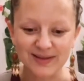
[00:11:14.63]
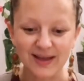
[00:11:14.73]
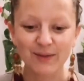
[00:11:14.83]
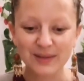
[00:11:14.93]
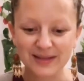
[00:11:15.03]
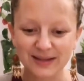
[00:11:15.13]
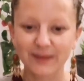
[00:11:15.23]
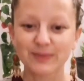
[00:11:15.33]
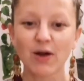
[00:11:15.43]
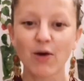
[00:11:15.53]
I almost
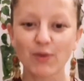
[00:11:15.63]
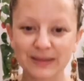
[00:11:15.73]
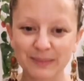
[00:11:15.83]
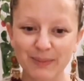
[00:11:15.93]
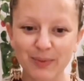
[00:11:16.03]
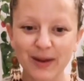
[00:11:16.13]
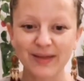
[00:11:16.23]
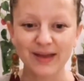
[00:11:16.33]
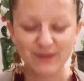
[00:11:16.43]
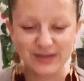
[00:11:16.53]
was holding my breath
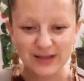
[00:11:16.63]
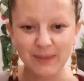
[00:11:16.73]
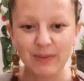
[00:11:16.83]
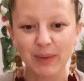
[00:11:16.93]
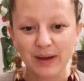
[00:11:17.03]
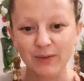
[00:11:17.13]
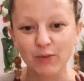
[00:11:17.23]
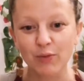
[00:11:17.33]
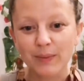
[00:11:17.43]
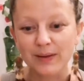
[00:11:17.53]
every time the button
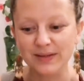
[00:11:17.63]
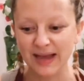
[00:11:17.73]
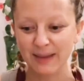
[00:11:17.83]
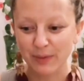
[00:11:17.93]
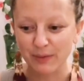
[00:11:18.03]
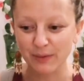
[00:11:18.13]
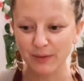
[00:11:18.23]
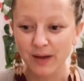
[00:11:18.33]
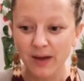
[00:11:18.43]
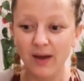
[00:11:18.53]
almost came through.
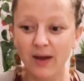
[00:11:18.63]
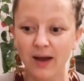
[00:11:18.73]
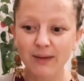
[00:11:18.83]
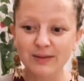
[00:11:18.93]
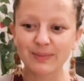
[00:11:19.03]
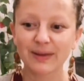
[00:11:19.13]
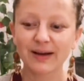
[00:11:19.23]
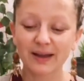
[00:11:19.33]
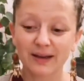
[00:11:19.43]
I was a bit like,